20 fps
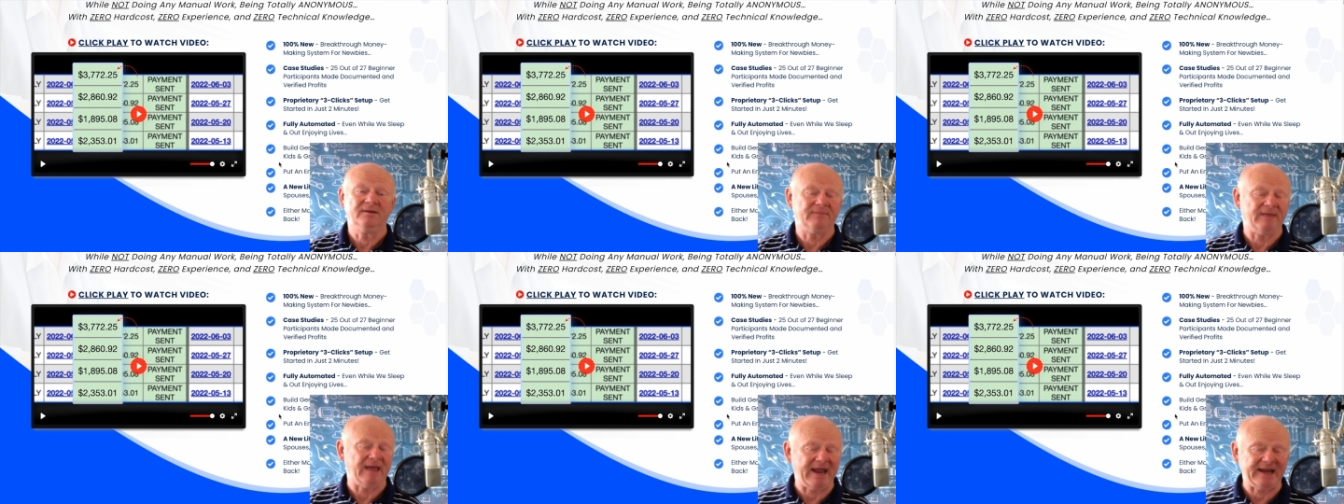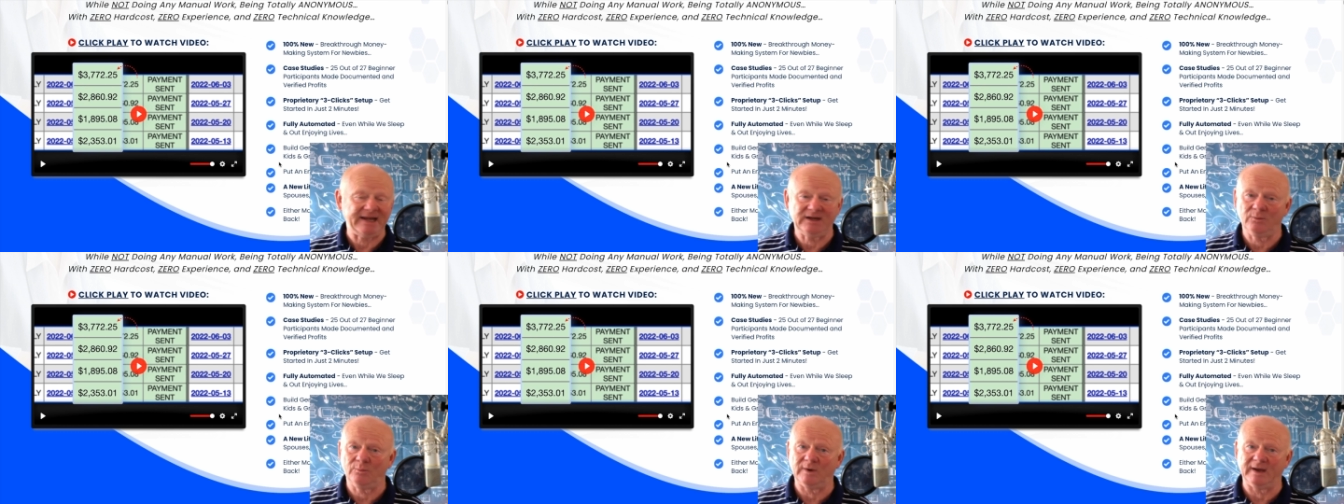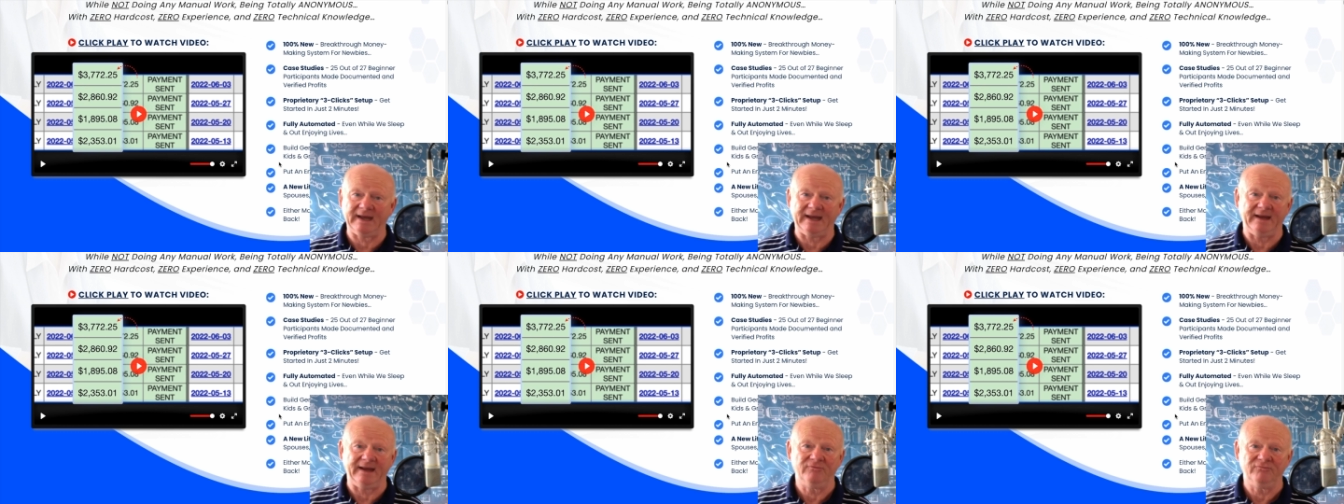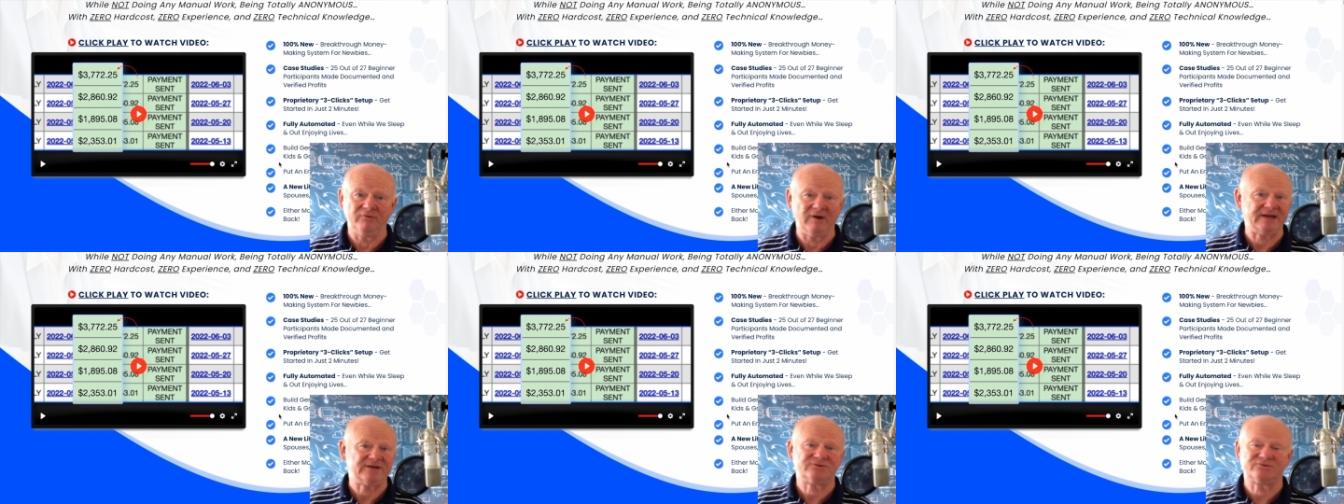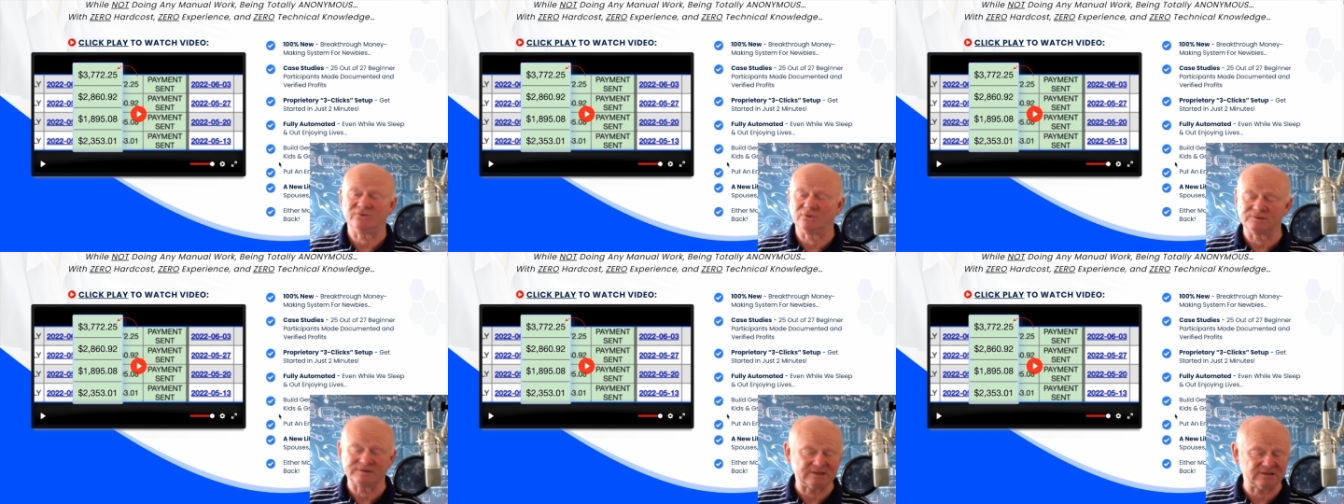anywhere,
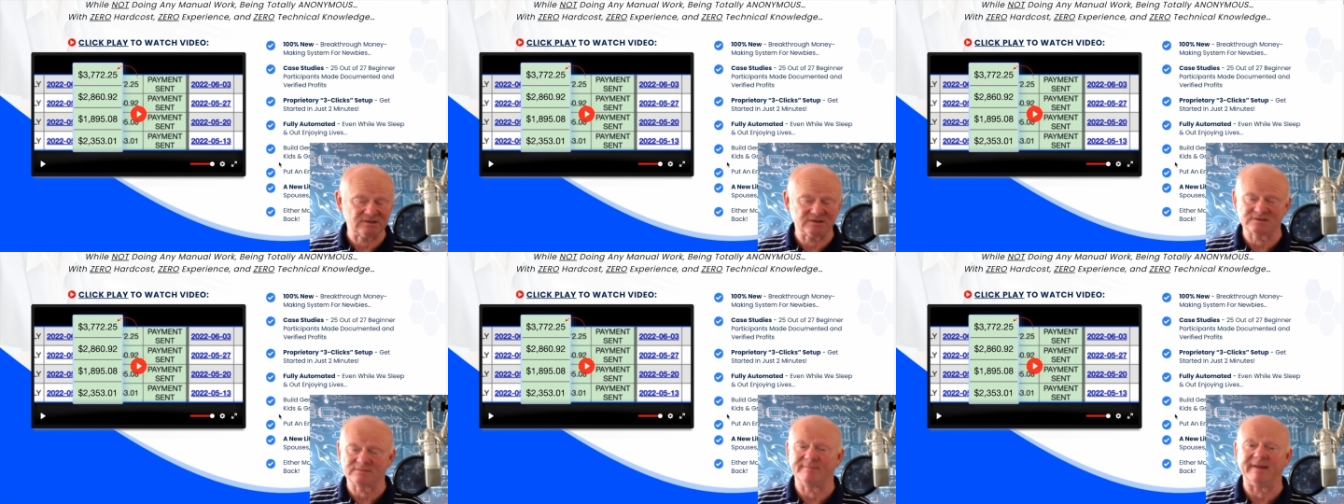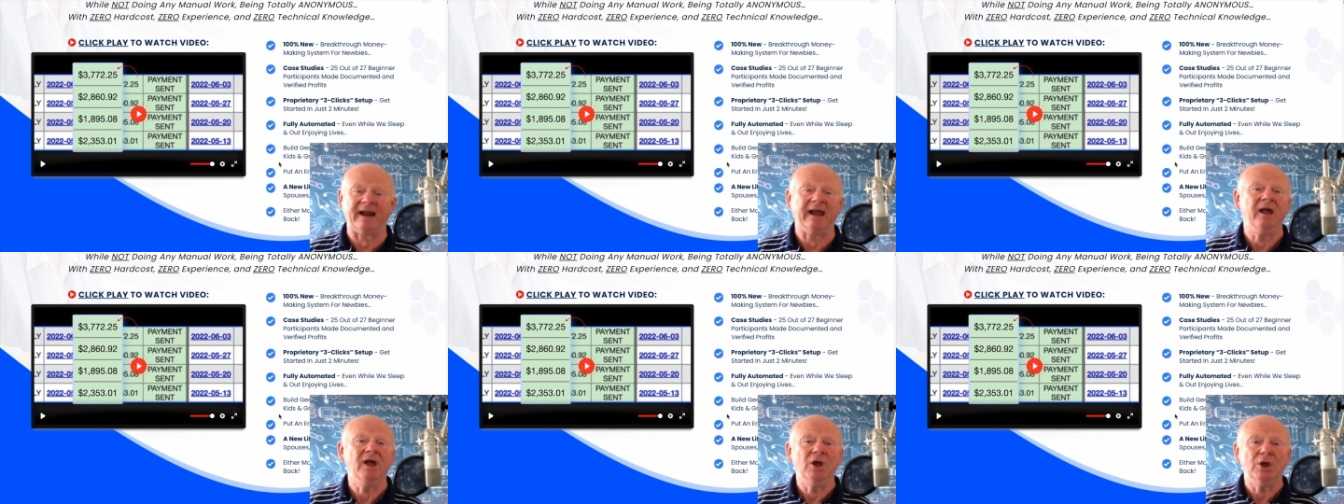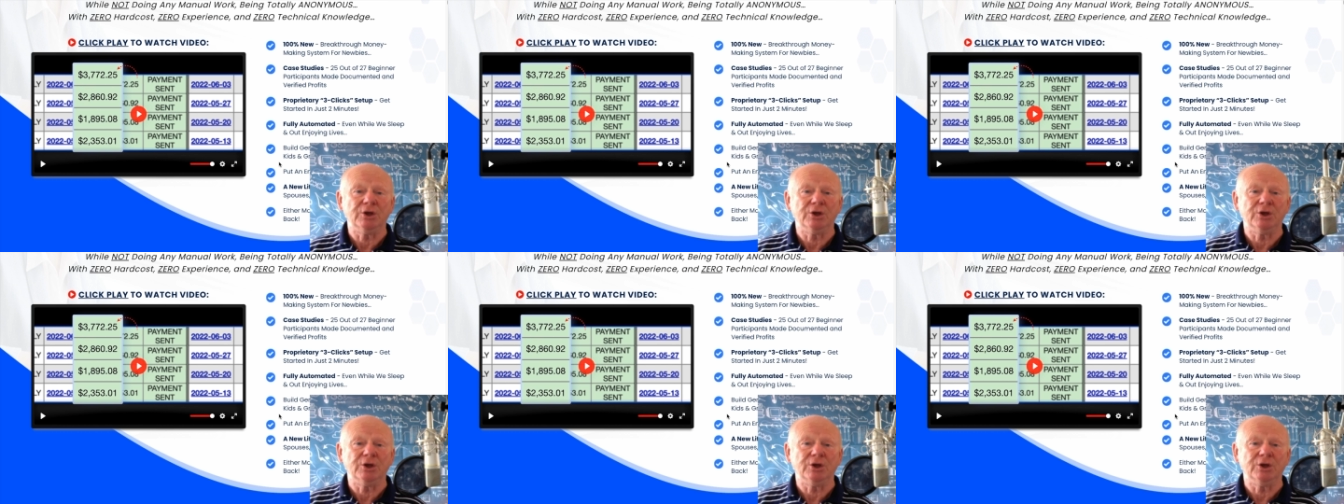restaurants, it doesn't matter.